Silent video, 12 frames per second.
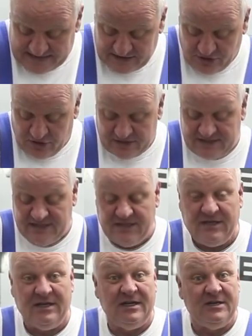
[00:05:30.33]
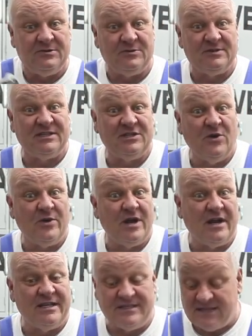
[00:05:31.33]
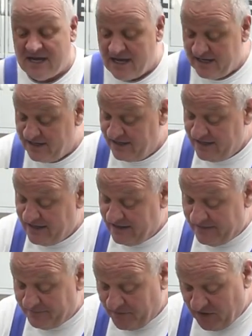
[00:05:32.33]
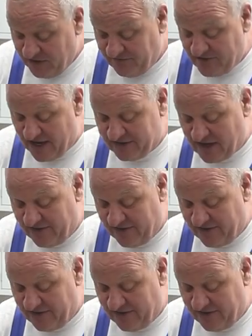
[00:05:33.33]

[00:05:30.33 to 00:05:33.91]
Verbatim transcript: as it looks. Here's what's going on inside. You've got